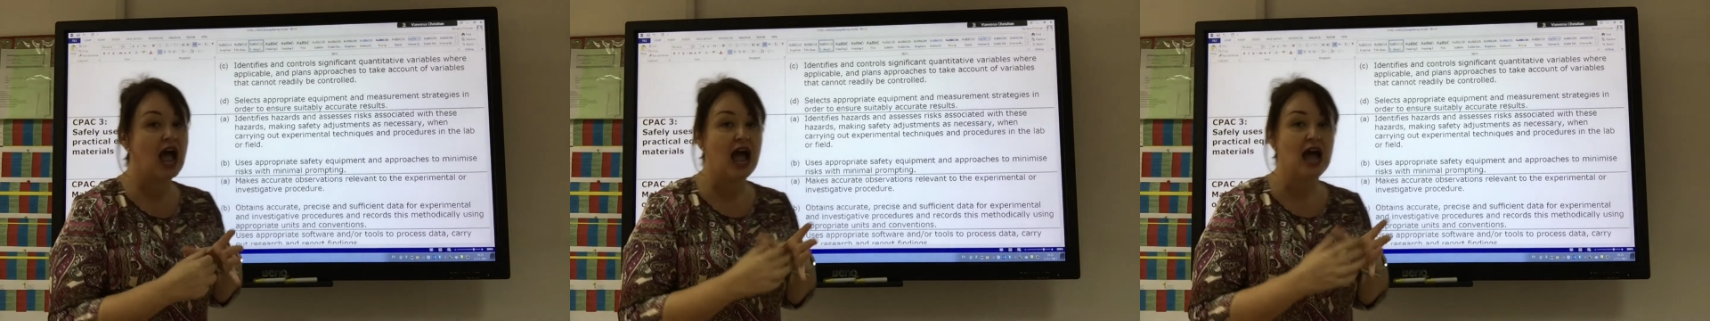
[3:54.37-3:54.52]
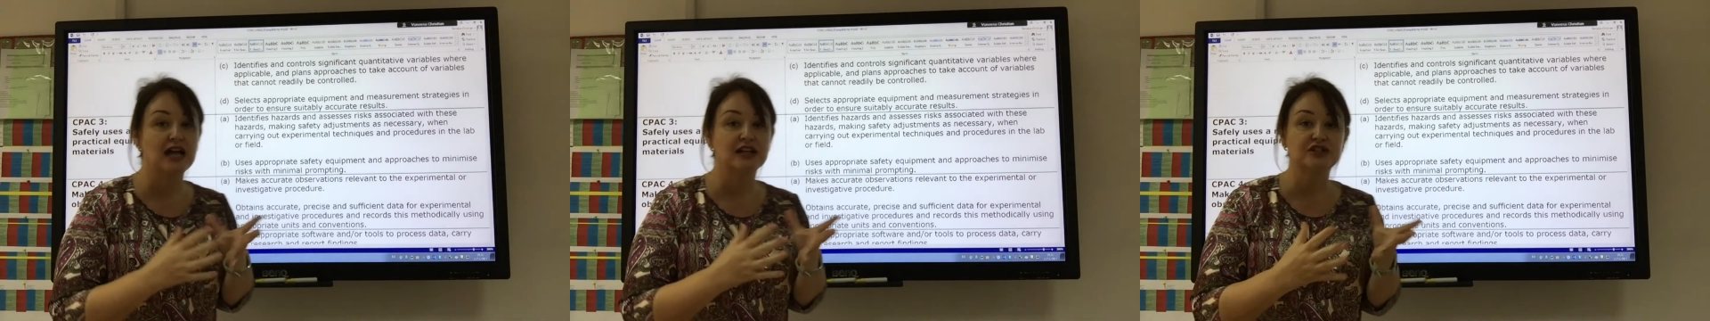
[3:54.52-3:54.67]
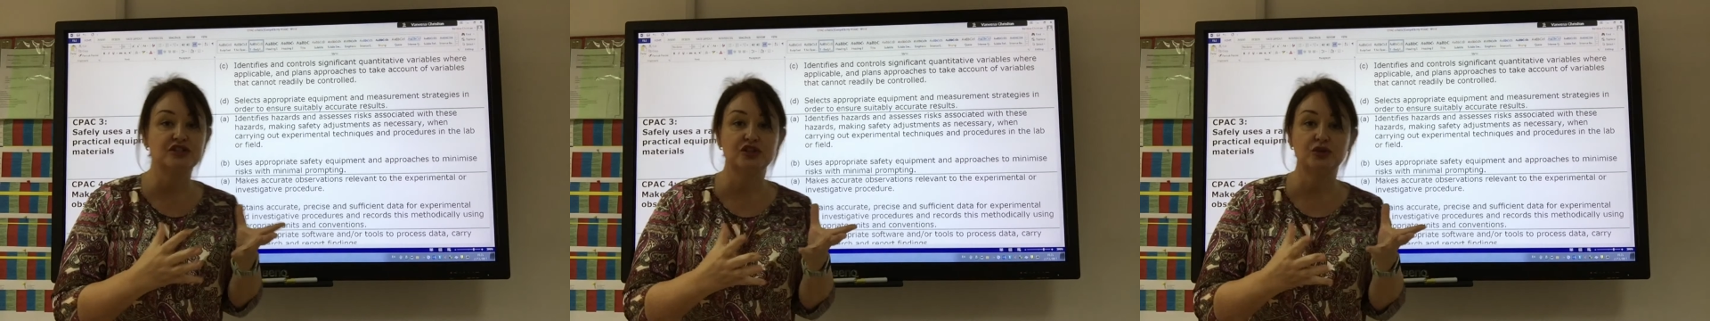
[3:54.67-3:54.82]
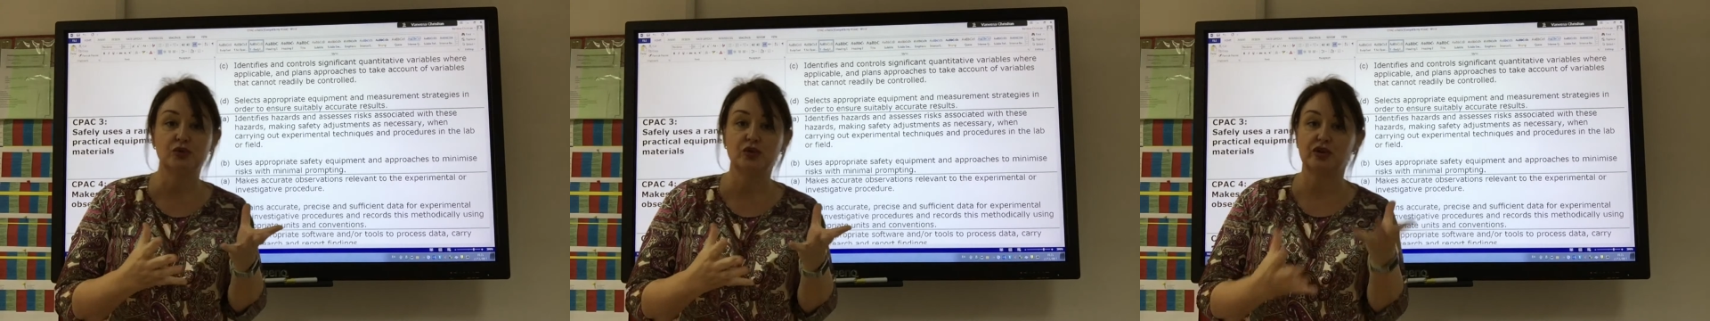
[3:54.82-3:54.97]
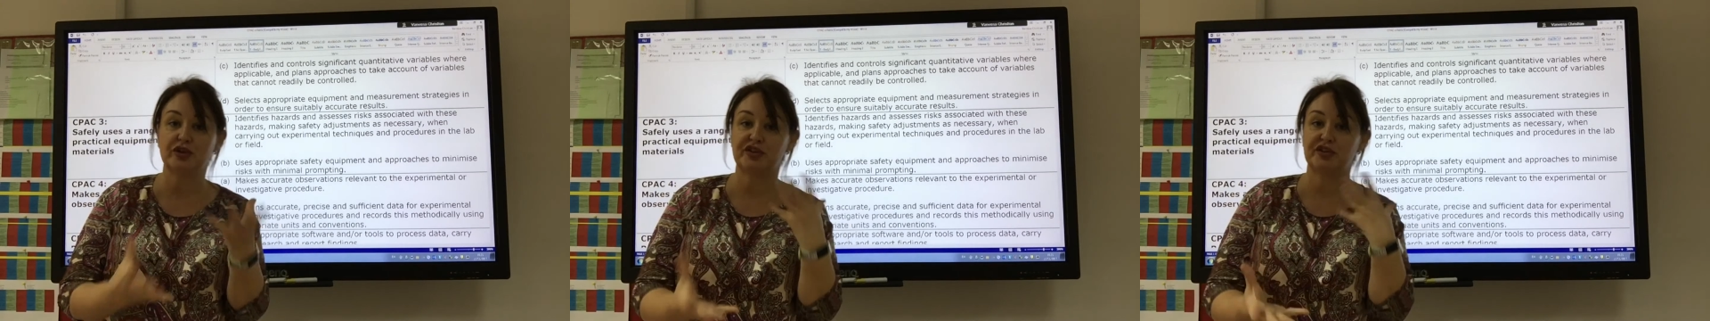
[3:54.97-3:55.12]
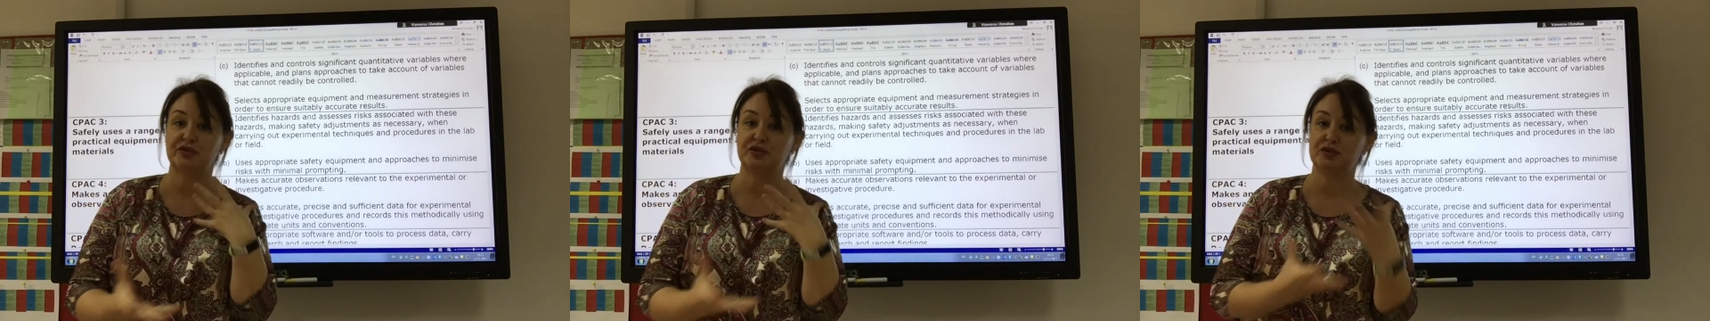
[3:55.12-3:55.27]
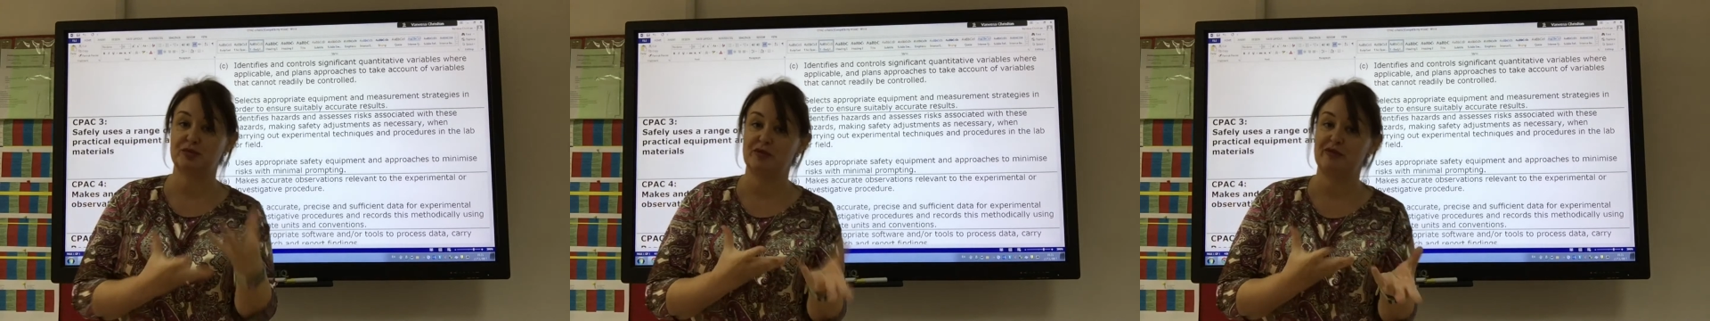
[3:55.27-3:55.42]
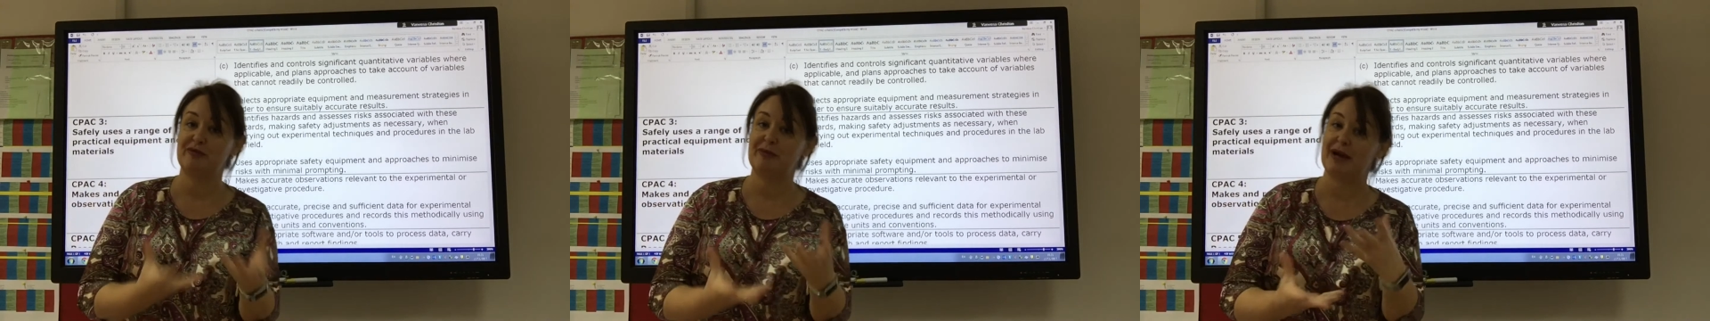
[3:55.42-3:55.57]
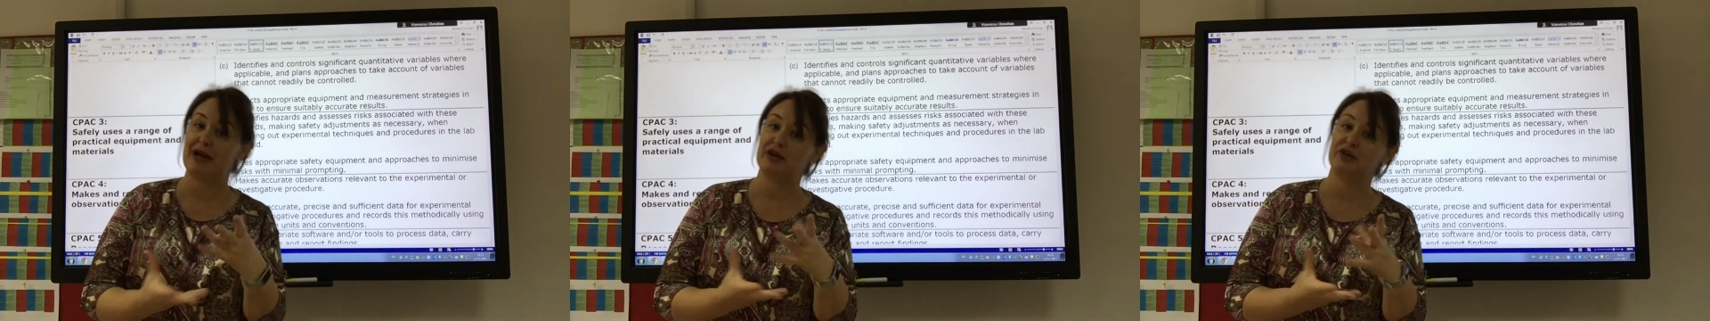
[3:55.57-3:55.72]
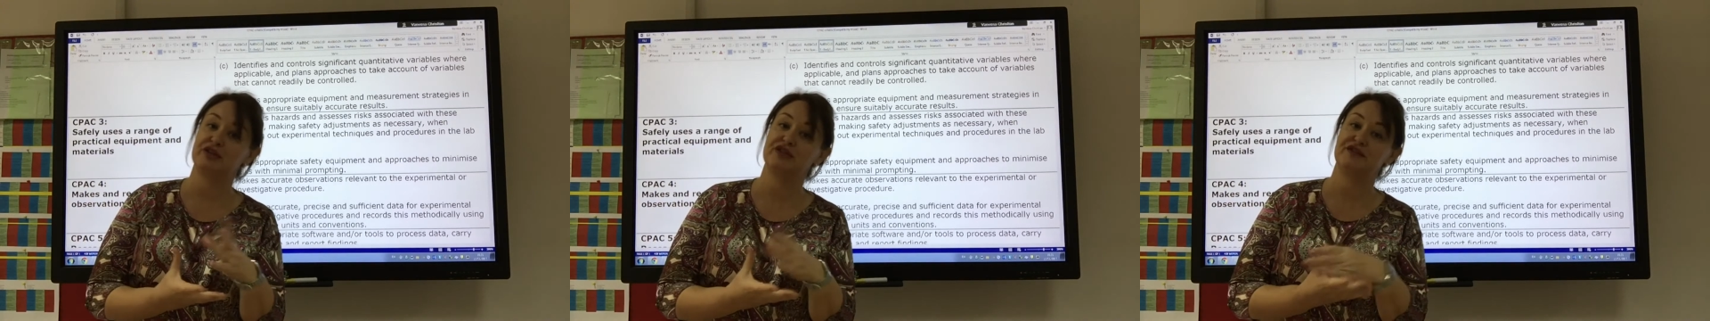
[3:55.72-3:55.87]
As you look through some of
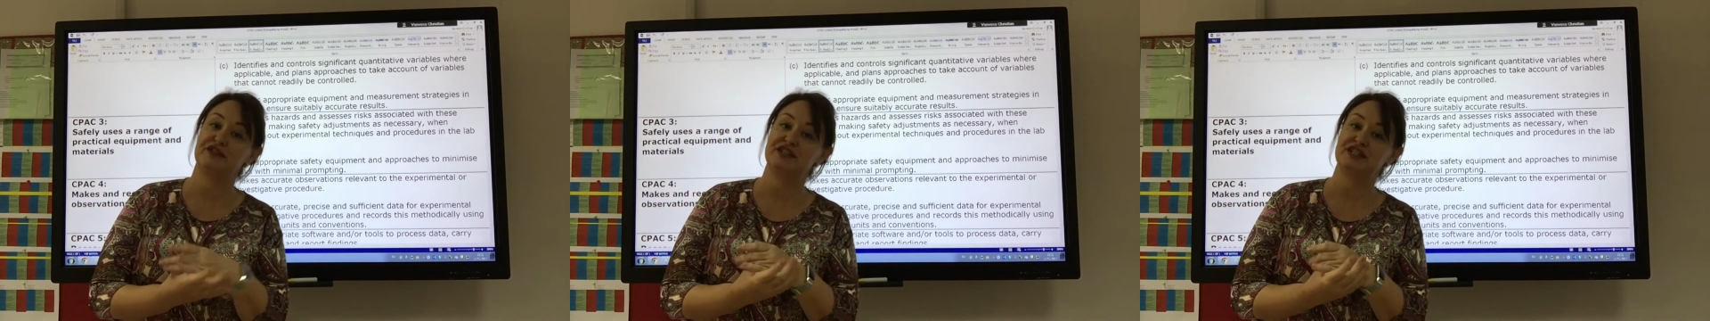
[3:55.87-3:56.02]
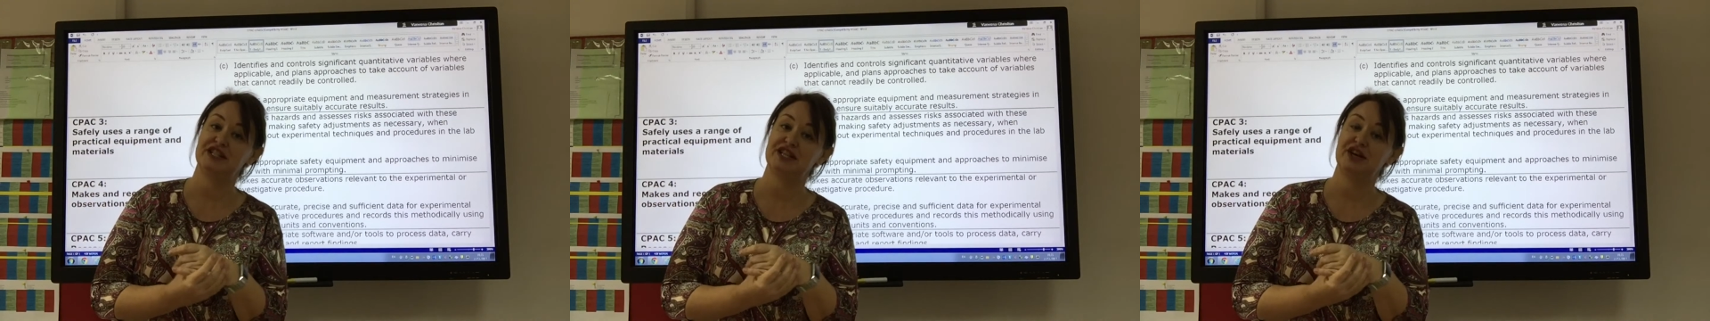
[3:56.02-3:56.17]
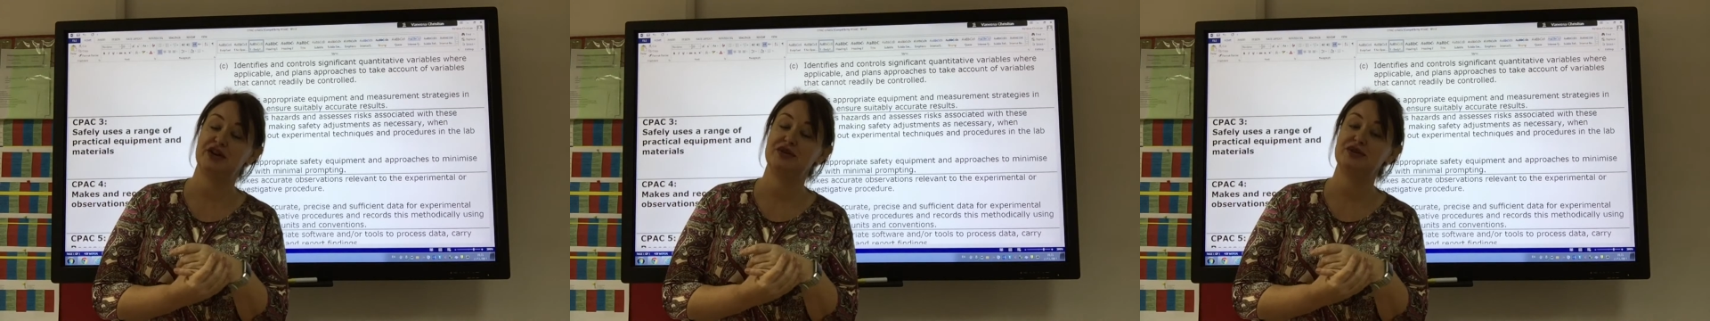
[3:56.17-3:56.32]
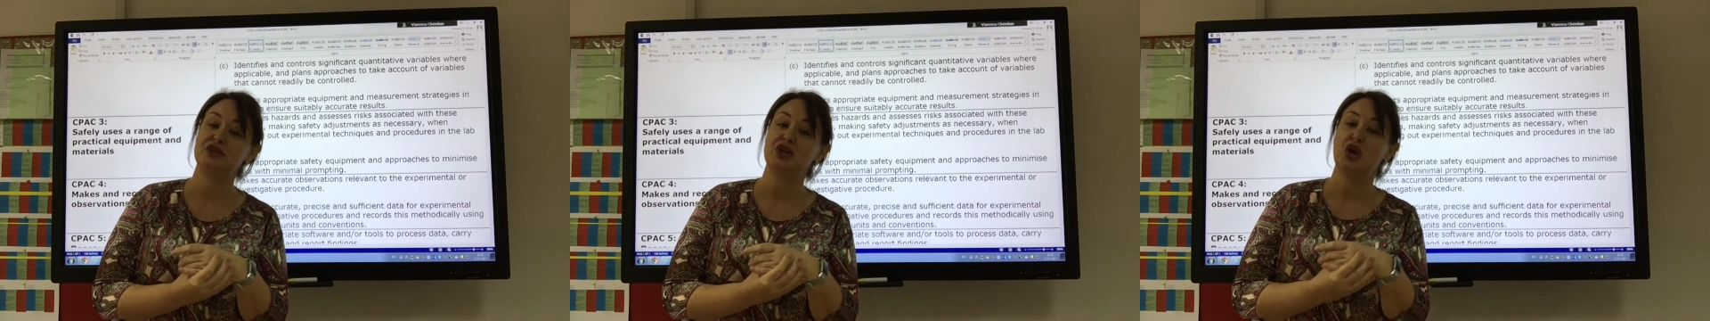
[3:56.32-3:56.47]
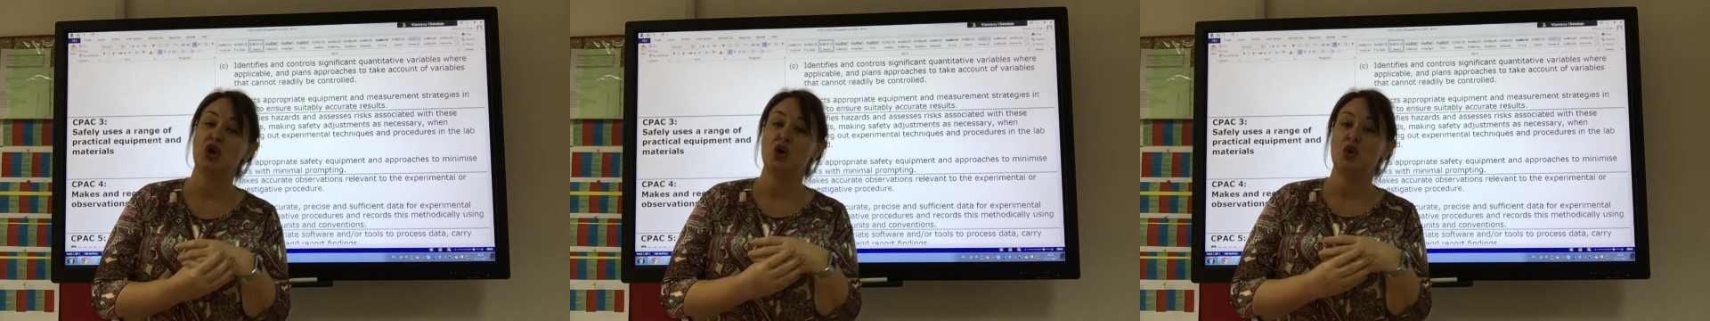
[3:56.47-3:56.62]
my other videos